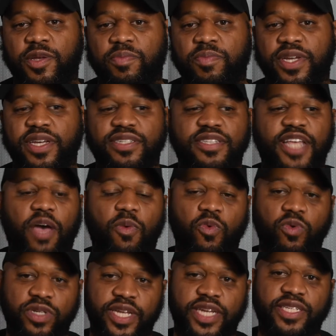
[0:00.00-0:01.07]
because that
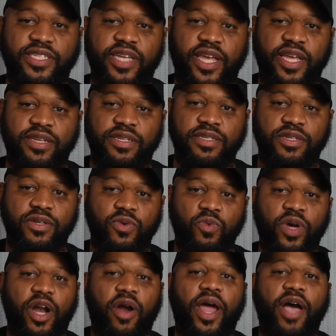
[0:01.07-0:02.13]
will dictate
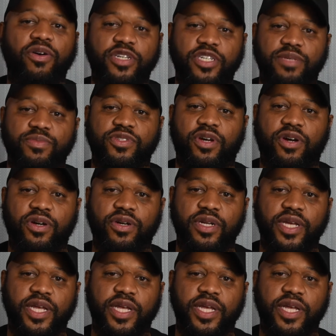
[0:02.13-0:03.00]
what our outcomes are.